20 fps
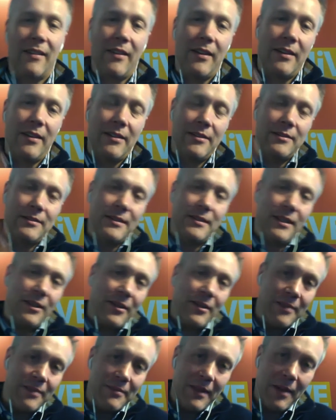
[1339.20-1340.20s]

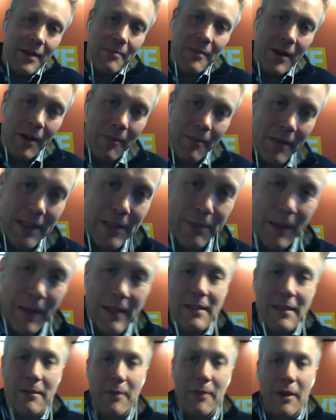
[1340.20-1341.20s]
No, I'm
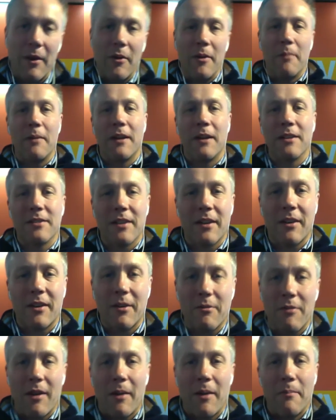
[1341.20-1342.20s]
expensive, but only because I got
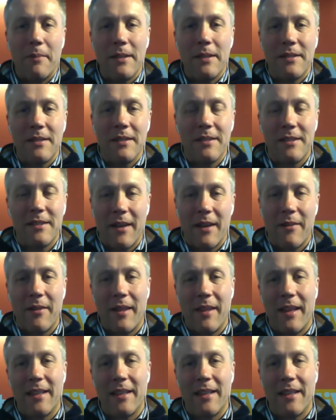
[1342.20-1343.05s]
to run a business and everything.